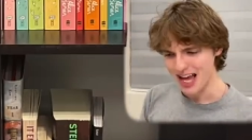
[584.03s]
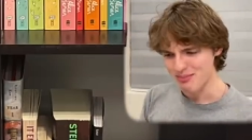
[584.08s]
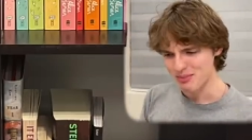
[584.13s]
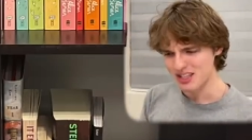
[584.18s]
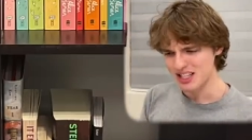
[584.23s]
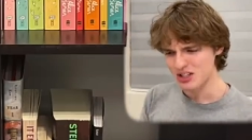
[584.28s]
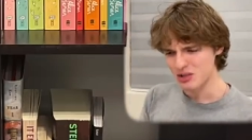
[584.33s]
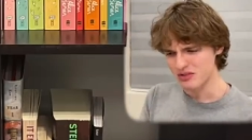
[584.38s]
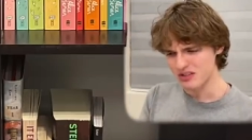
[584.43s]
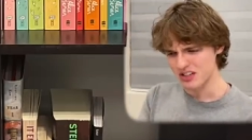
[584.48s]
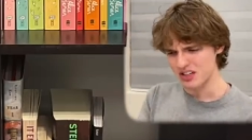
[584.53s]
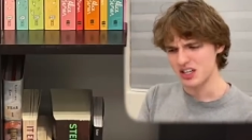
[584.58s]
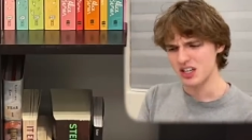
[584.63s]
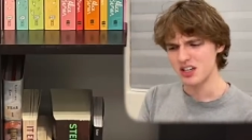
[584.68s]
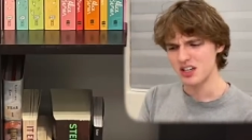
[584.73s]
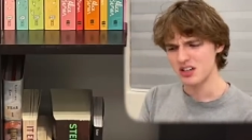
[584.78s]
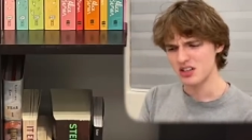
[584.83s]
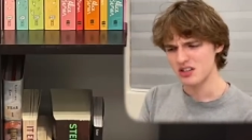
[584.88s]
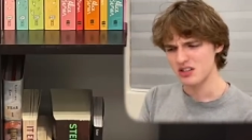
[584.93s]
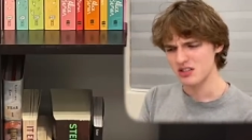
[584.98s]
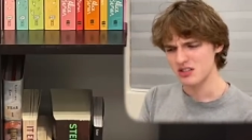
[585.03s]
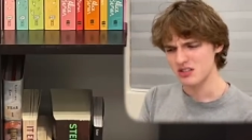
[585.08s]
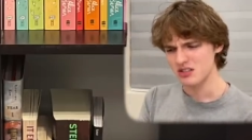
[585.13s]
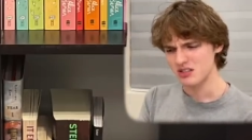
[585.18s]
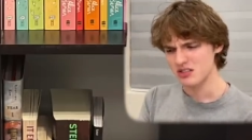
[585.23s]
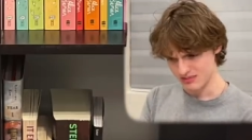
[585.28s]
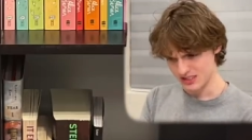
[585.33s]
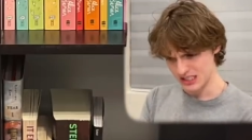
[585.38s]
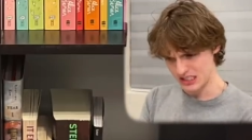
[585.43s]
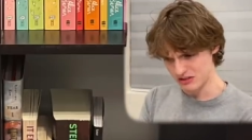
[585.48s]
but then over
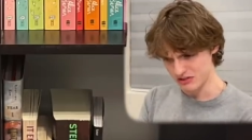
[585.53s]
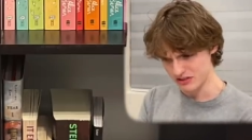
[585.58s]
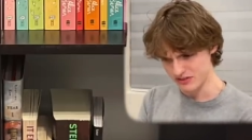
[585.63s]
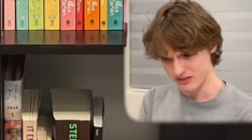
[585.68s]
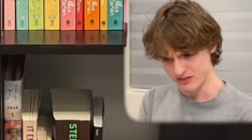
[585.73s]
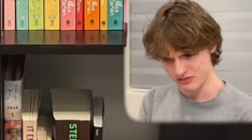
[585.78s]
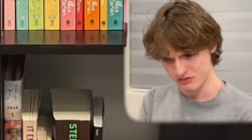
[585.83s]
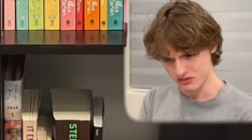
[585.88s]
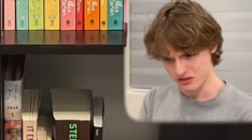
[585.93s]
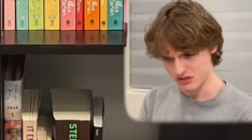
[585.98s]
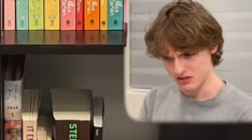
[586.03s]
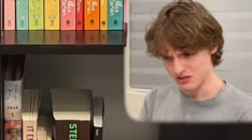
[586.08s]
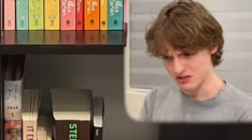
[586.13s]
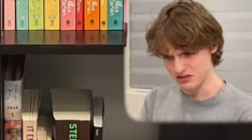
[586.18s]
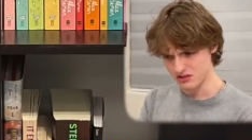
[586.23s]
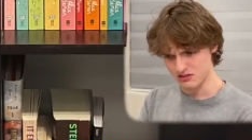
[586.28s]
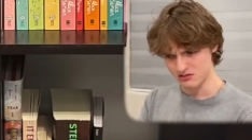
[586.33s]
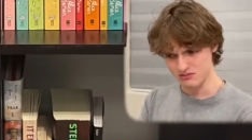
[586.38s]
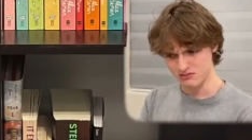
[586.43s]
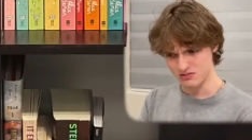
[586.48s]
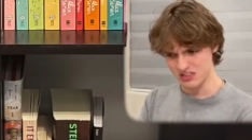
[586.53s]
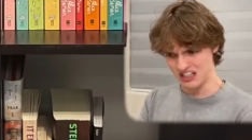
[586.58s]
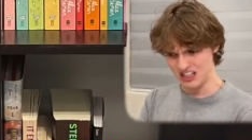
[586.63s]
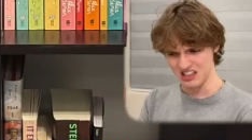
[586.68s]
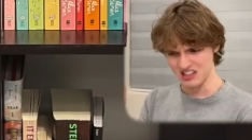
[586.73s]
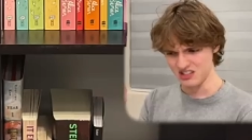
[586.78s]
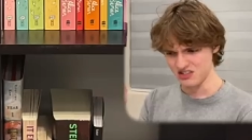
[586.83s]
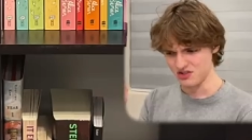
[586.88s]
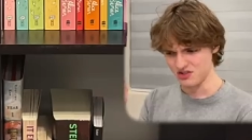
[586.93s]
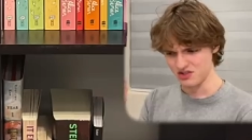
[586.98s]
here, I don't even want to
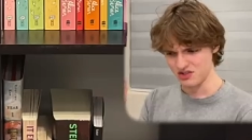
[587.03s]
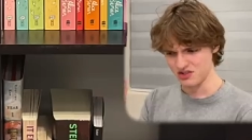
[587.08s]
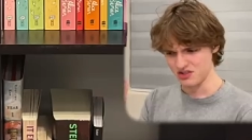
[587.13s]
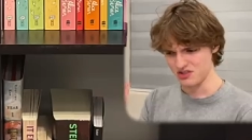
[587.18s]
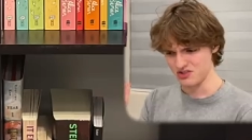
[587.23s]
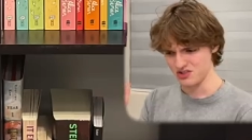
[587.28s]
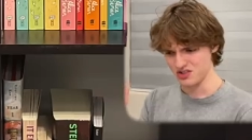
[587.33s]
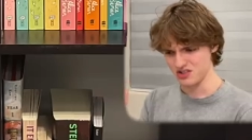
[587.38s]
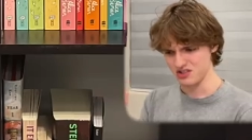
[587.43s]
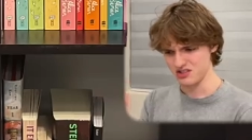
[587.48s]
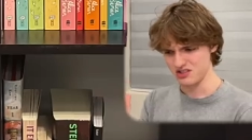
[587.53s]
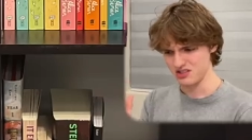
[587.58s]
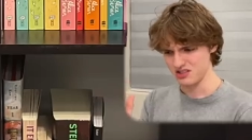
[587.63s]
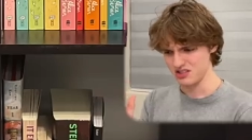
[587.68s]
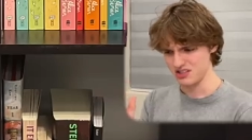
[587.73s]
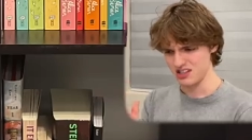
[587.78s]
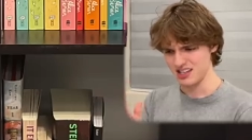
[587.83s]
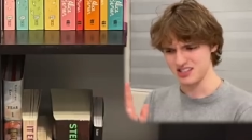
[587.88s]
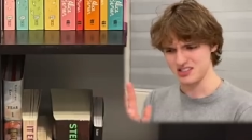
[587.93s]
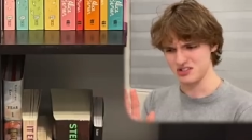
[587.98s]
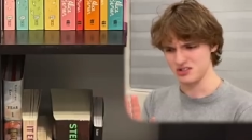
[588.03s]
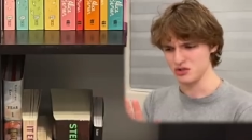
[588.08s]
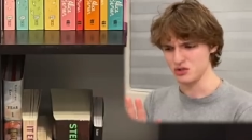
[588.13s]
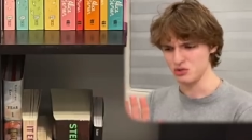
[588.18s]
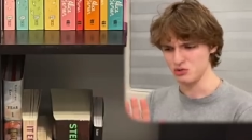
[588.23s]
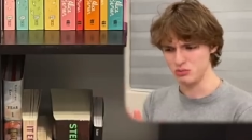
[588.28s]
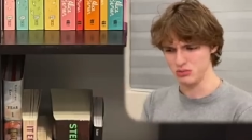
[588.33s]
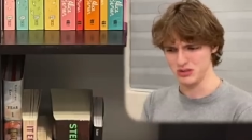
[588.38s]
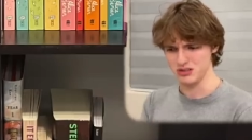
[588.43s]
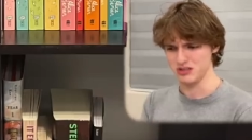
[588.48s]
touch. It's just, that's
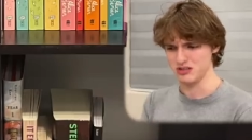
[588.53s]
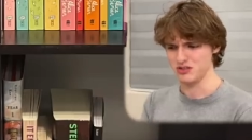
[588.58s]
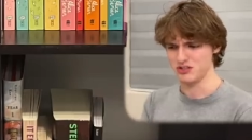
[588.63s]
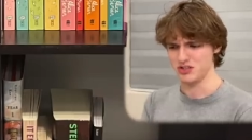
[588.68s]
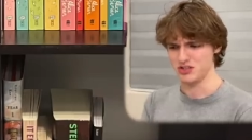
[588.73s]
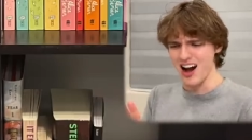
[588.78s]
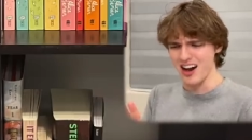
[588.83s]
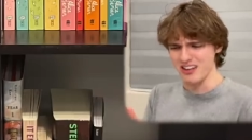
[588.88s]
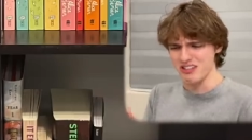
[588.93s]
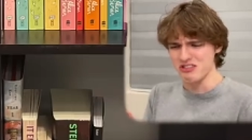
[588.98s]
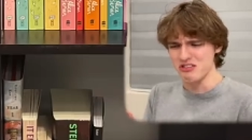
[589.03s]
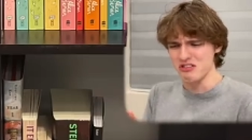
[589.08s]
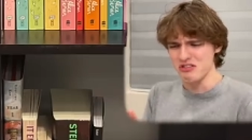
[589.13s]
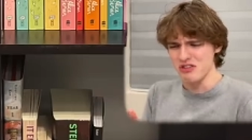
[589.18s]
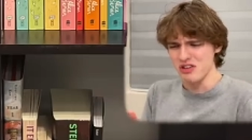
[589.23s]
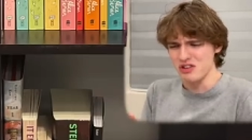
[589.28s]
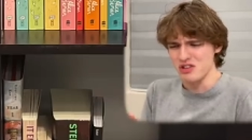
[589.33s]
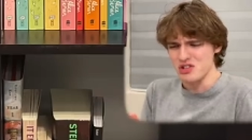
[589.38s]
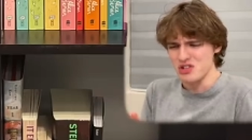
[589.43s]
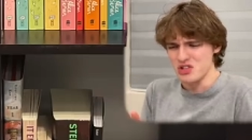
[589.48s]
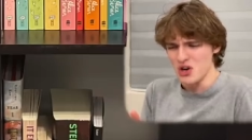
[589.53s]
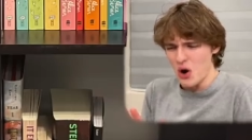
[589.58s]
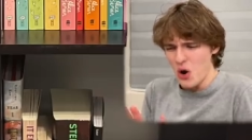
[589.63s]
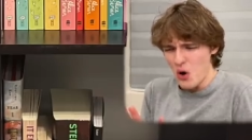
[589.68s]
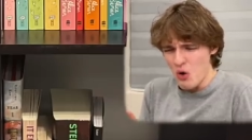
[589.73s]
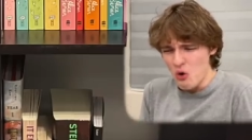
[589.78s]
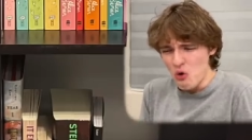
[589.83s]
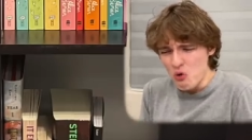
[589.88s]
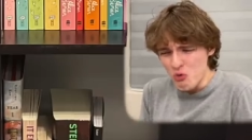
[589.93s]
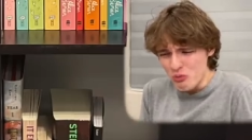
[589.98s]
too much. Under the
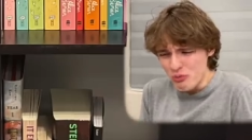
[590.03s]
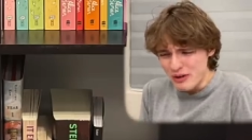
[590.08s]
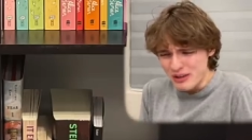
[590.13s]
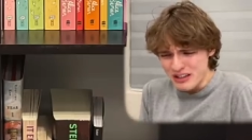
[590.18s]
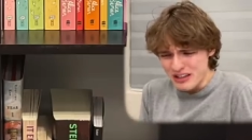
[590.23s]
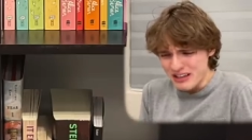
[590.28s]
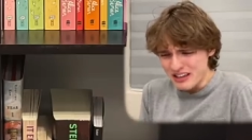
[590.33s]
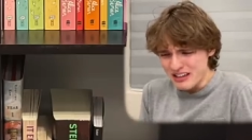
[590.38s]
Dome?